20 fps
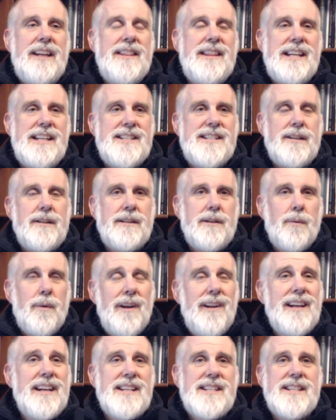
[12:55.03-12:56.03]
at this, there
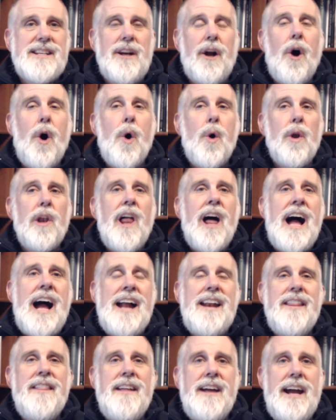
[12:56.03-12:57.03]
really isn't a whole
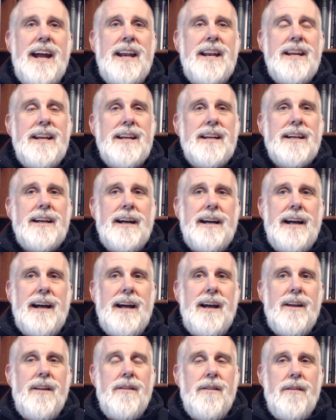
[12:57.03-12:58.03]
lot that
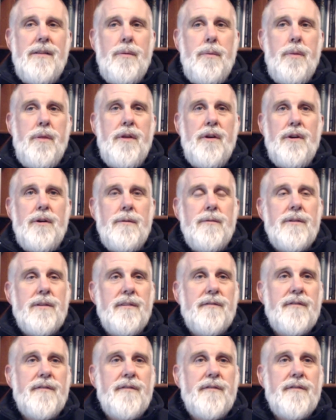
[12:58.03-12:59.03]
the
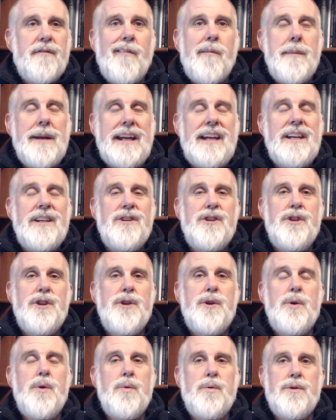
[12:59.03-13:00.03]
federal government can
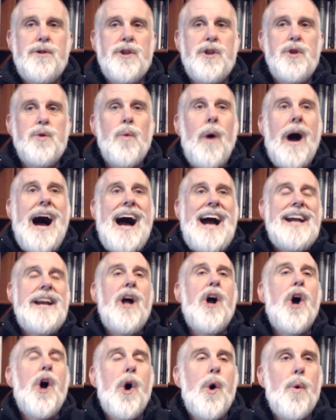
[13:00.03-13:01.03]
do to
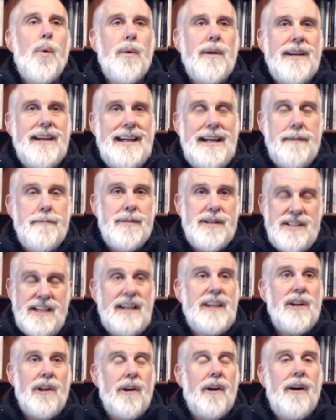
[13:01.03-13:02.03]
Idaho in
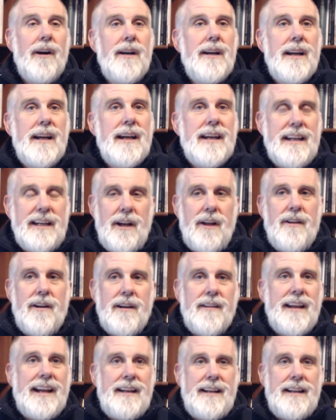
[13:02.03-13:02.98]
particular. You know, they